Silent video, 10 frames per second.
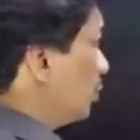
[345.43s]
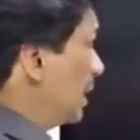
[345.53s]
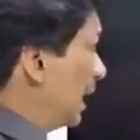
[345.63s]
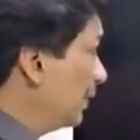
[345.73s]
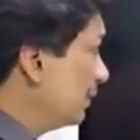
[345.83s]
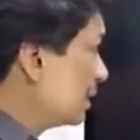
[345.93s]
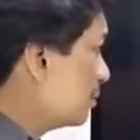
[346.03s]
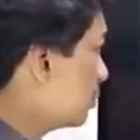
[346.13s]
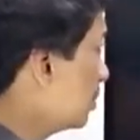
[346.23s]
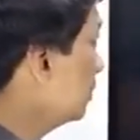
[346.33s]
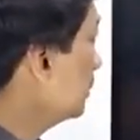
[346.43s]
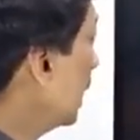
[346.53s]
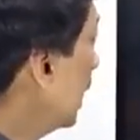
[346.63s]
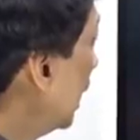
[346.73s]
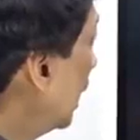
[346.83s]
to be relatively simple.
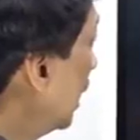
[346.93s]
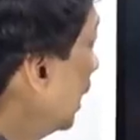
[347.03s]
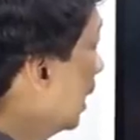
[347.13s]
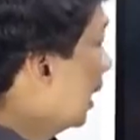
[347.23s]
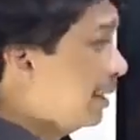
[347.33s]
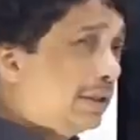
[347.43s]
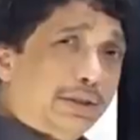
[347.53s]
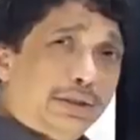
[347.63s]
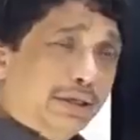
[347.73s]
A